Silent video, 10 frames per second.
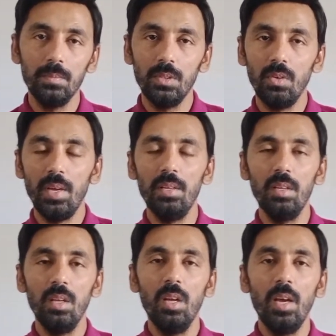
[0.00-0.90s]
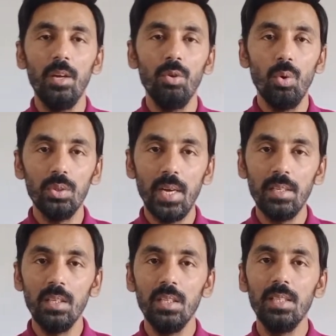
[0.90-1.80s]
right? And you know
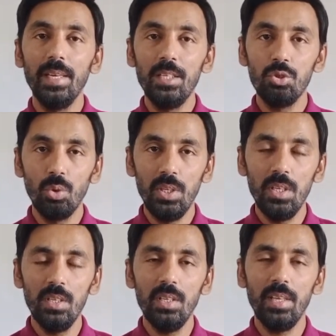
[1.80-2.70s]
that the insulin